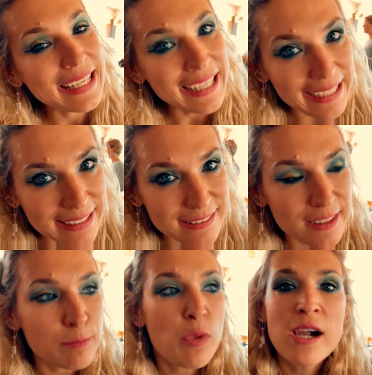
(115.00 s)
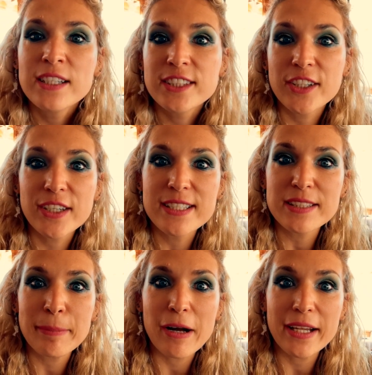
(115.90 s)
And there is
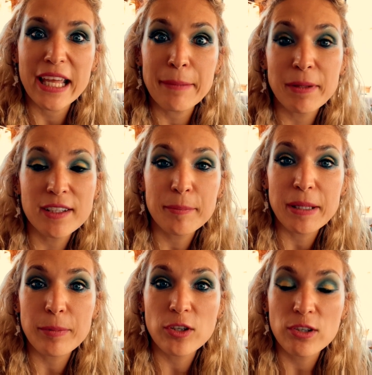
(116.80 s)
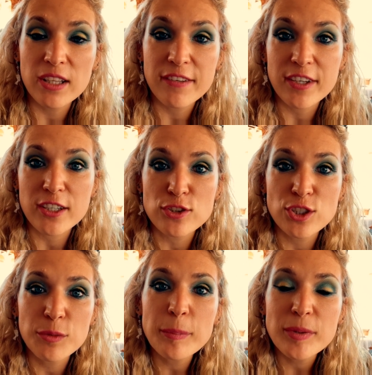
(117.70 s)
about 8 million people who live here.
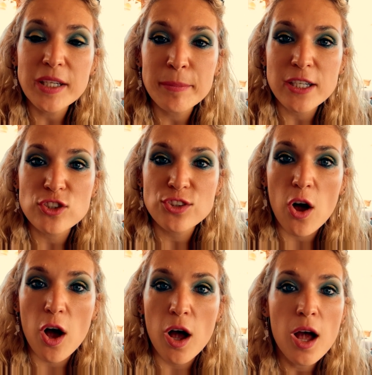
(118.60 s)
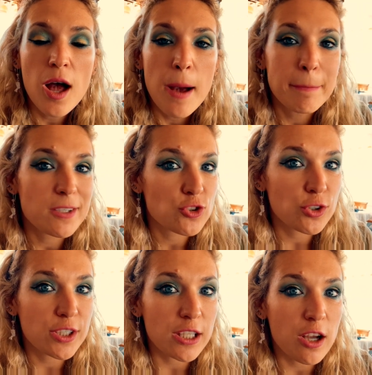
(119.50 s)
So we pretty much saw
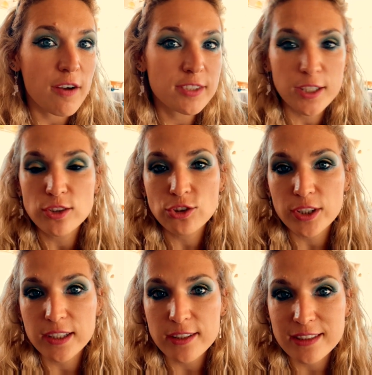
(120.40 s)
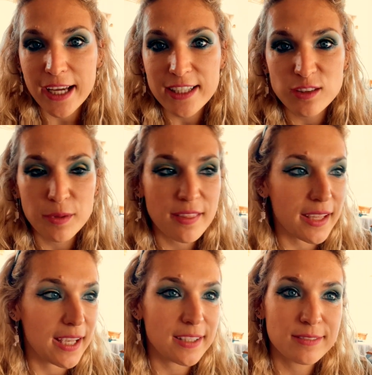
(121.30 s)
majority of the historical sites
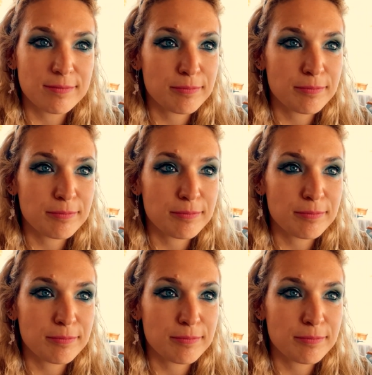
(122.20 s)
within